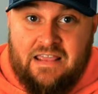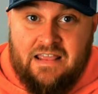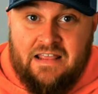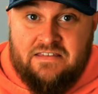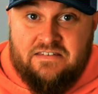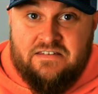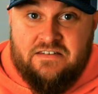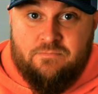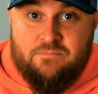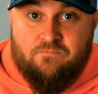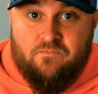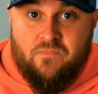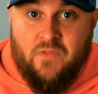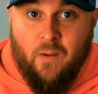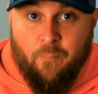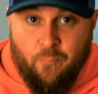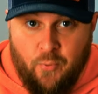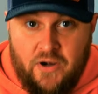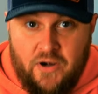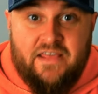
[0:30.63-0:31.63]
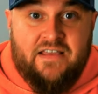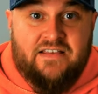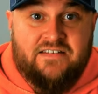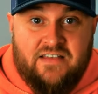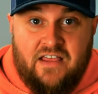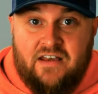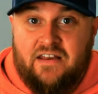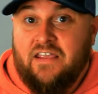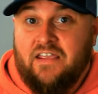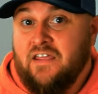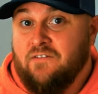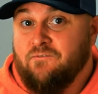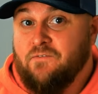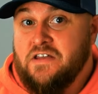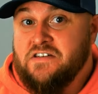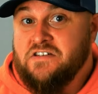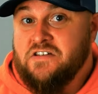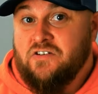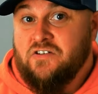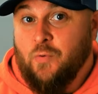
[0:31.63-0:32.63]
It's a pretty exciting
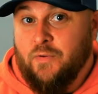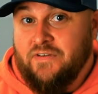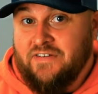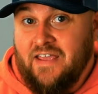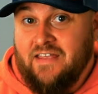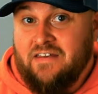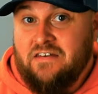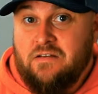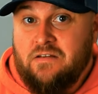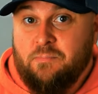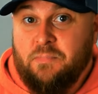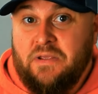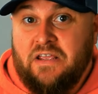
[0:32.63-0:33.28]
convention to attend